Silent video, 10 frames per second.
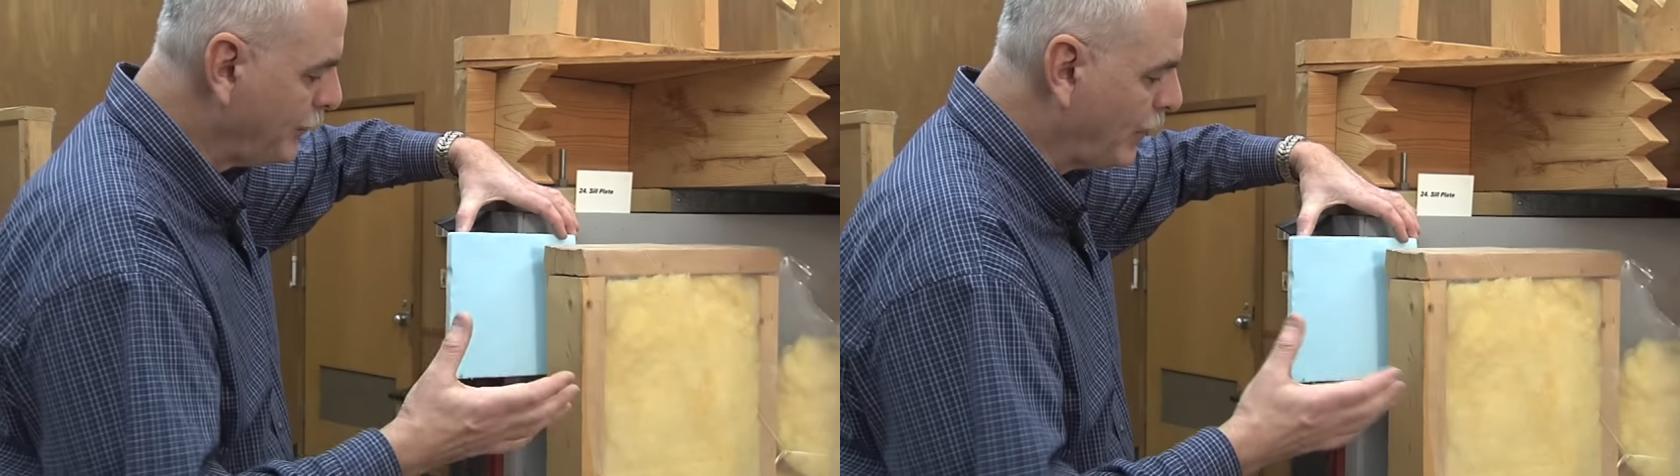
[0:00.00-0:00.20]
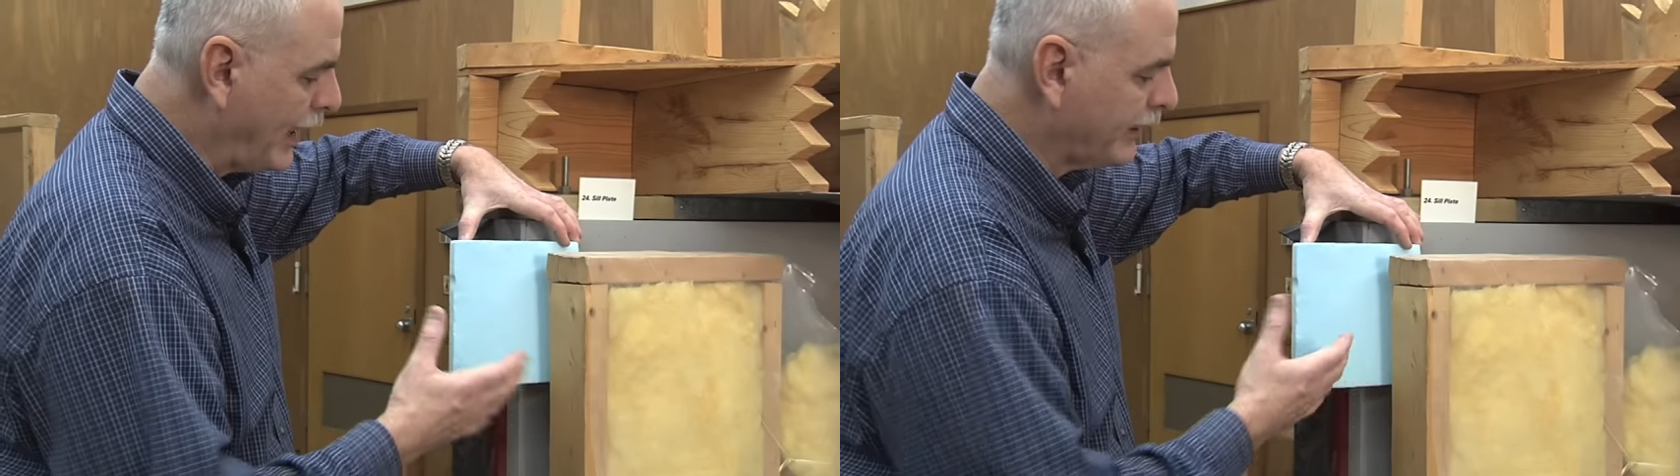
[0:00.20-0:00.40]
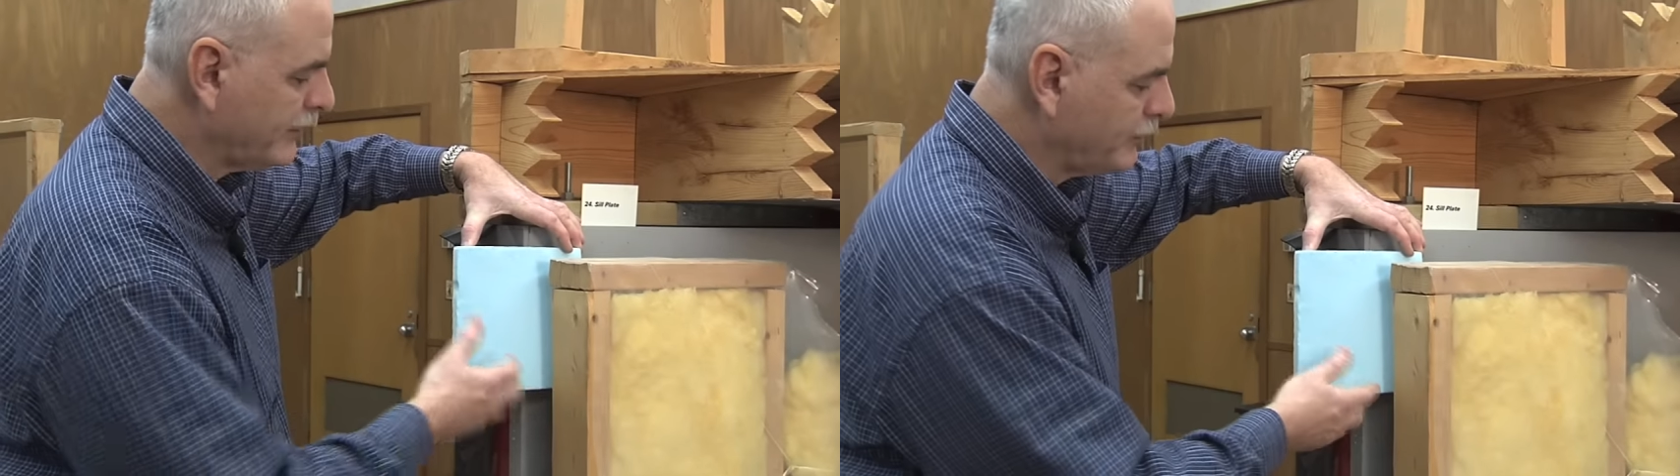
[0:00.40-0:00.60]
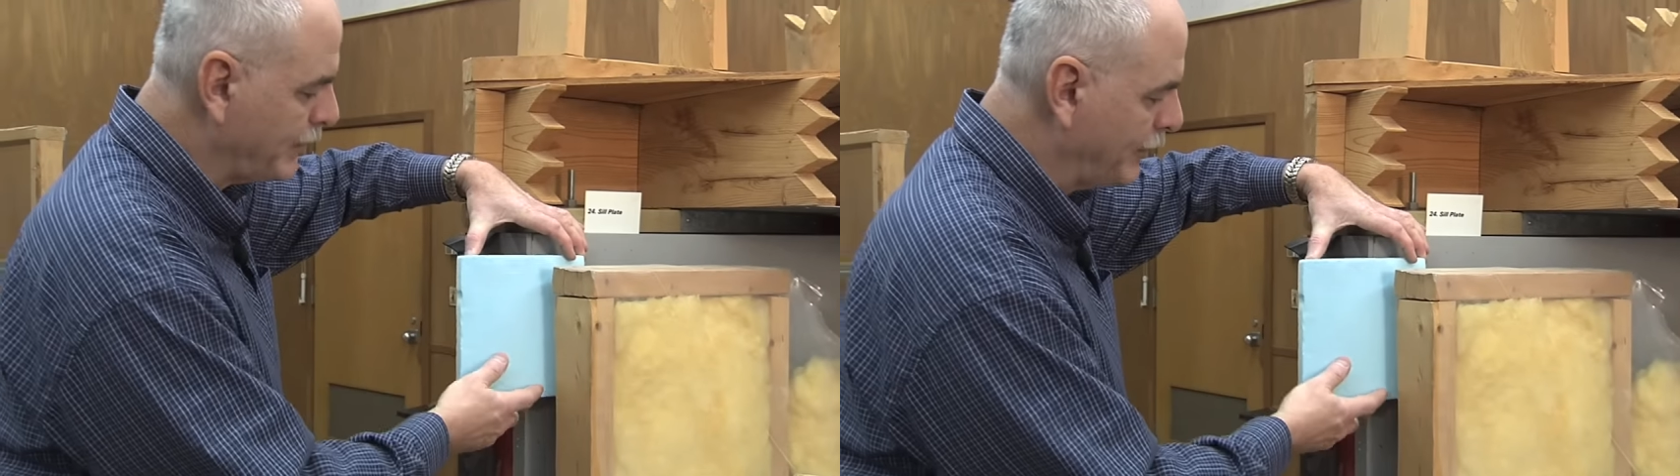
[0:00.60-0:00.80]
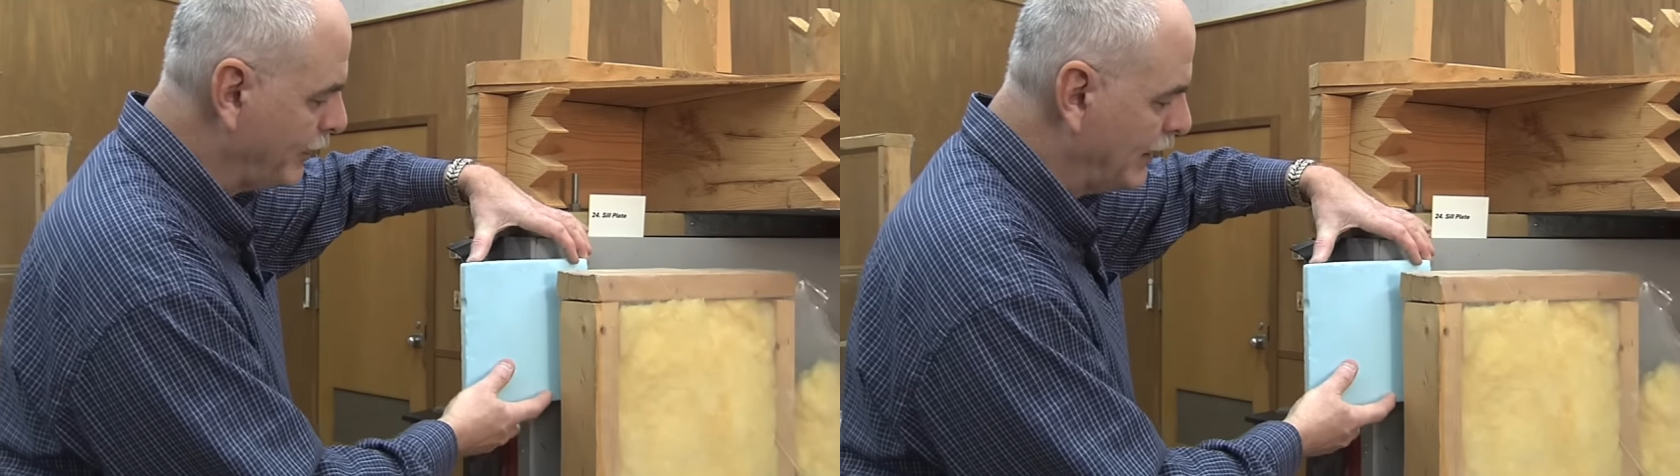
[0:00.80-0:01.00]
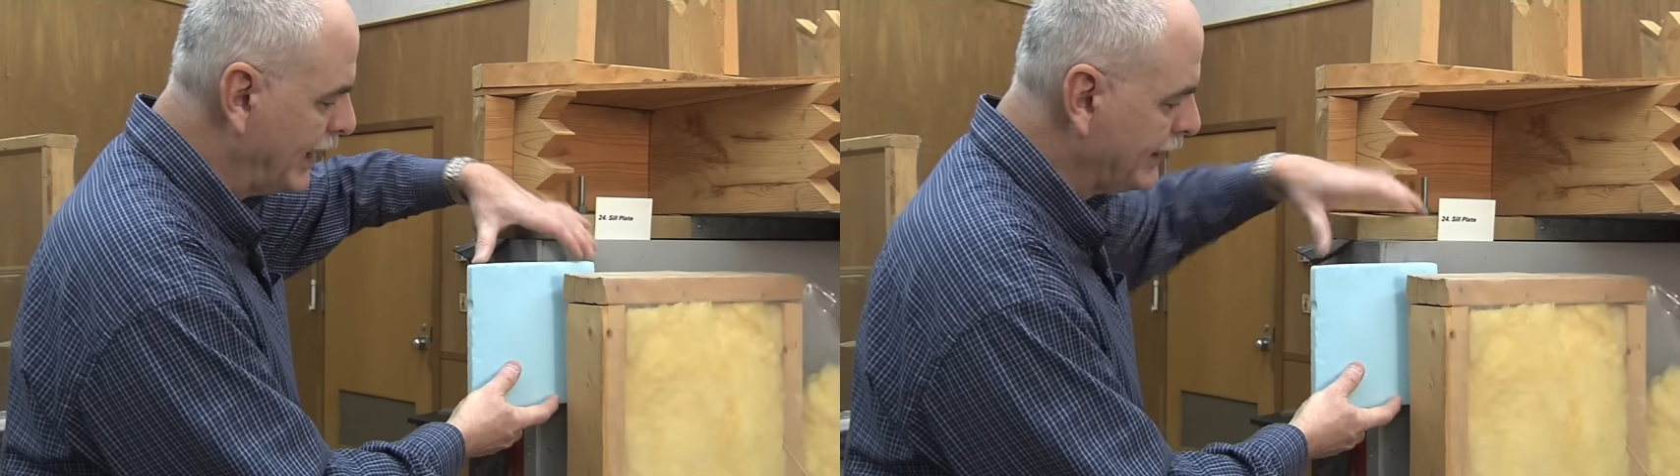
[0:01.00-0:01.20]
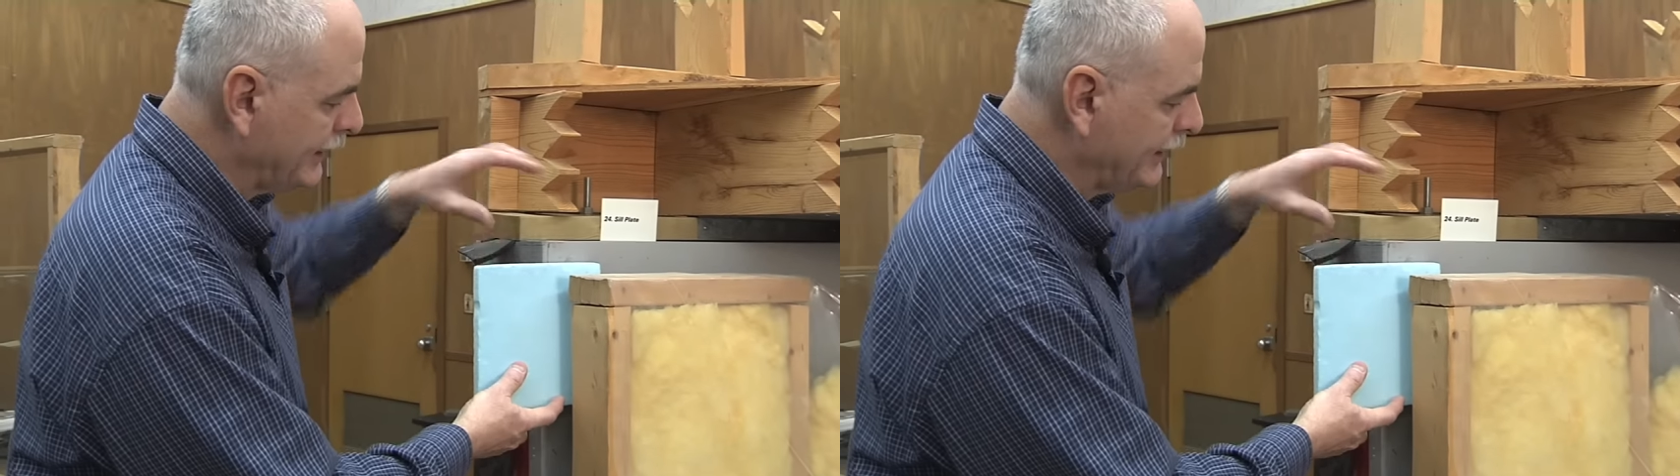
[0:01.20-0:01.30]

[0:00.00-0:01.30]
practice, people like